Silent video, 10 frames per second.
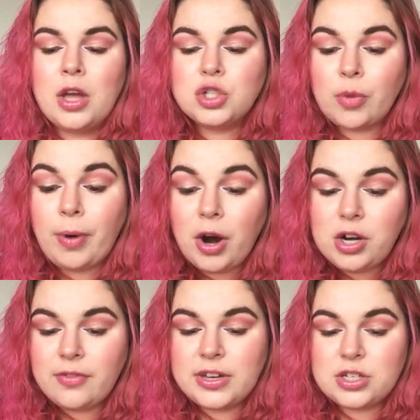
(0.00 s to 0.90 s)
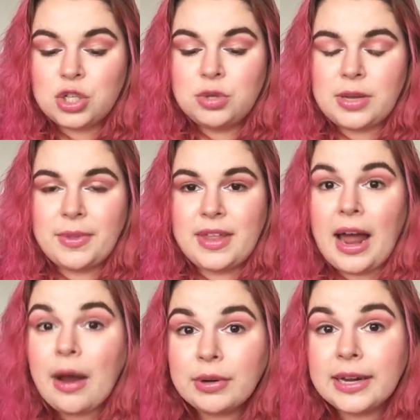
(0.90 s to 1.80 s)
So part of it too, something that
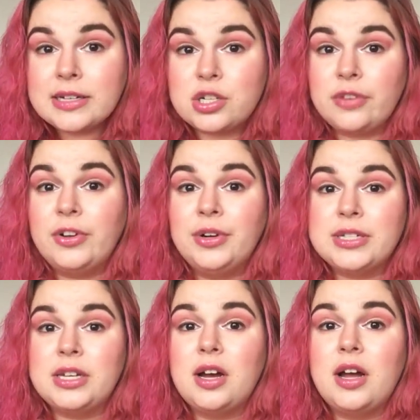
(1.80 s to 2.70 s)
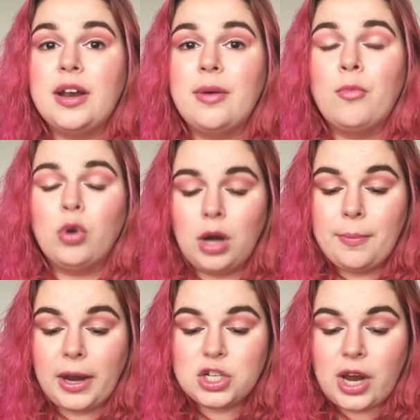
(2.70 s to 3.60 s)
I would like to start focusing on more
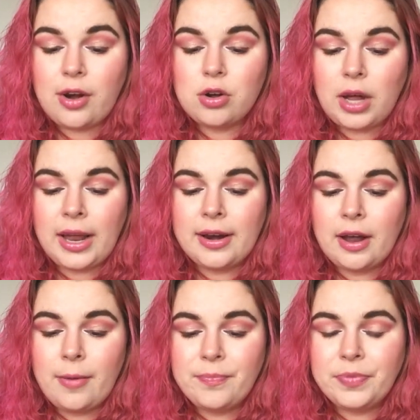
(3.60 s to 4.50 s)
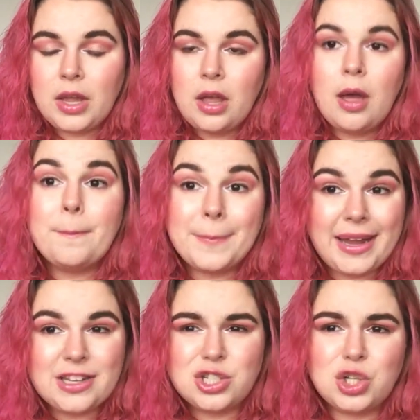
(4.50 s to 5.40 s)
on my channel and my
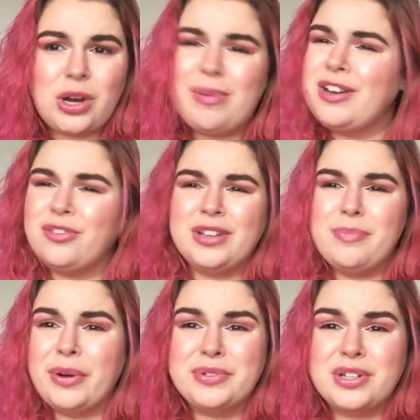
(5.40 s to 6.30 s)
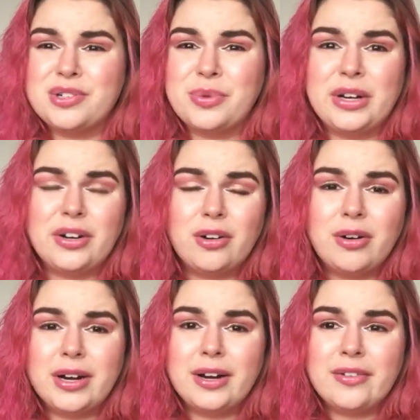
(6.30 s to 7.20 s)
Instagram, I don't really post on Twitter
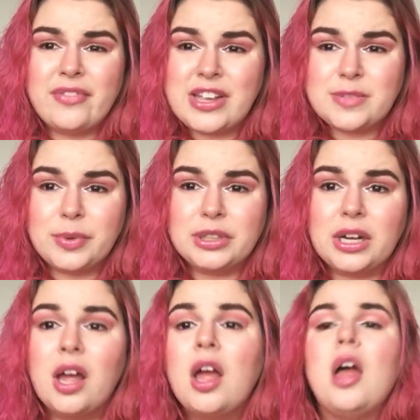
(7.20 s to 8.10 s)
or Facebook,